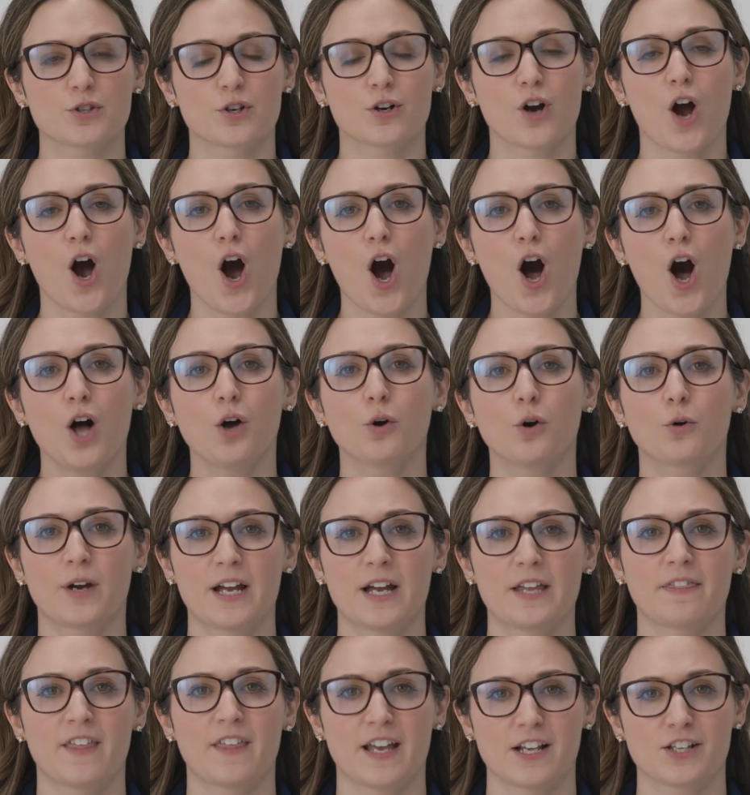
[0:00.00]
are all
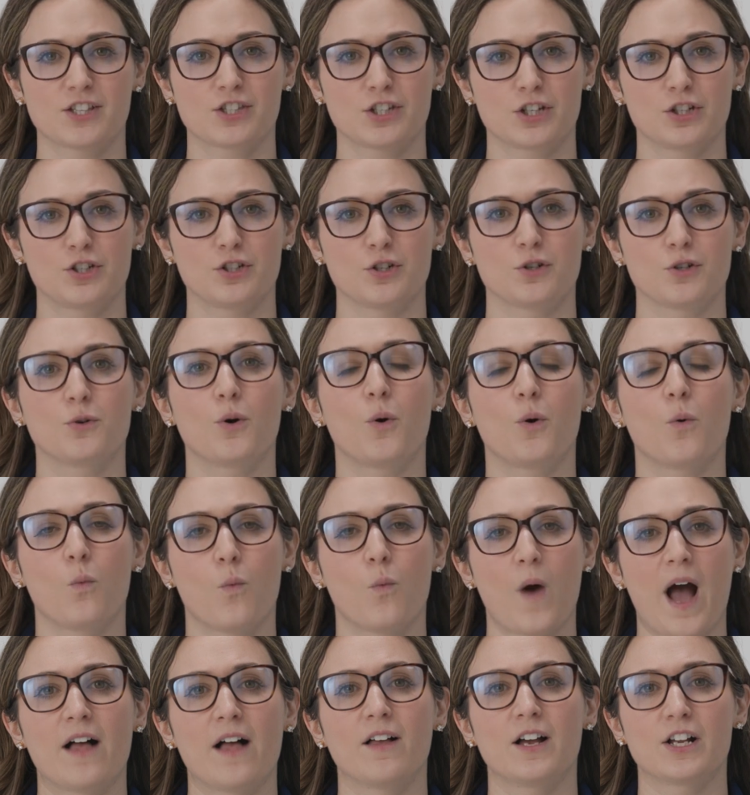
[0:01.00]
great things to do
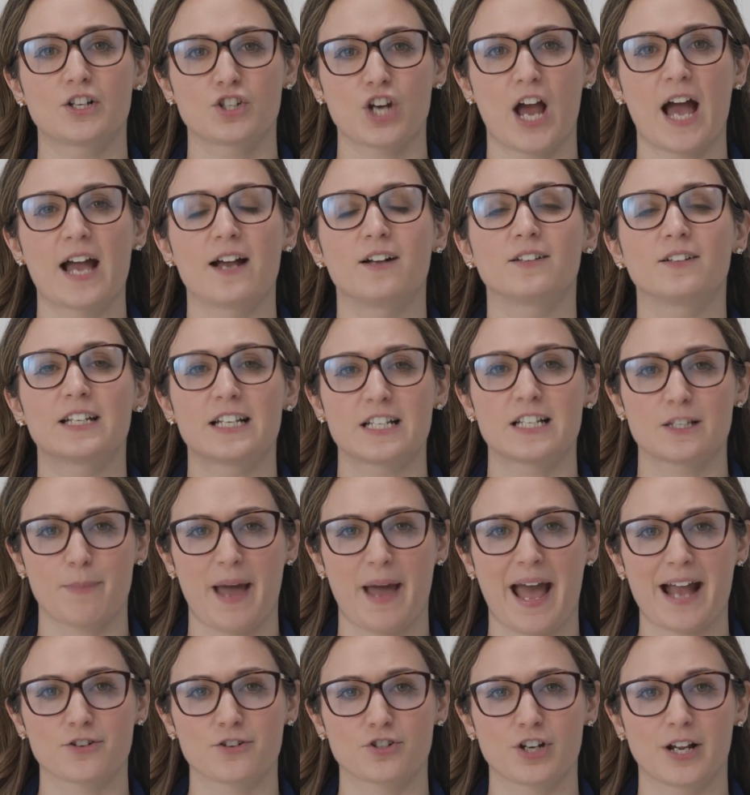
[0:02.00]
while a child is
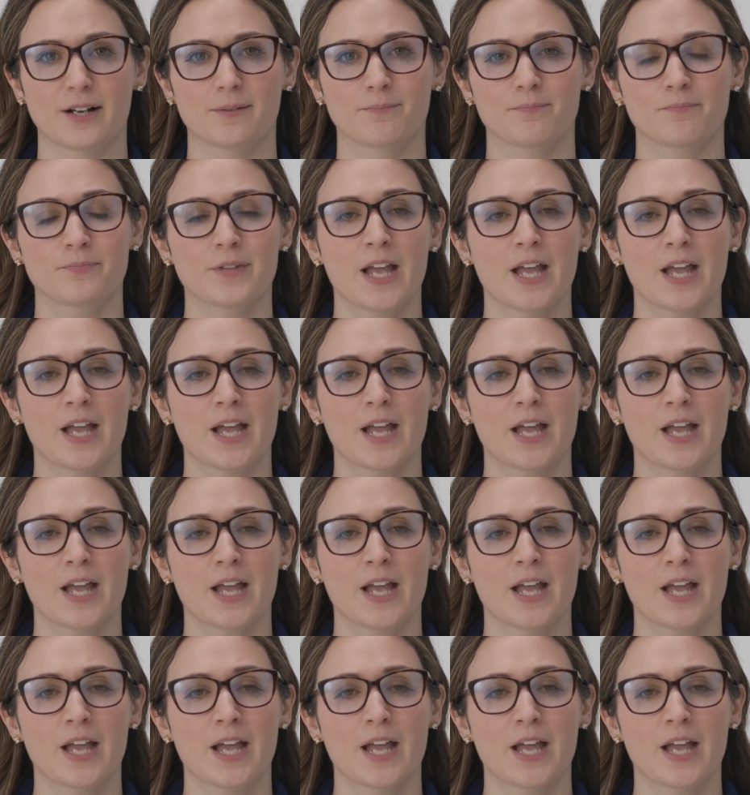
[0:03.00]
patching.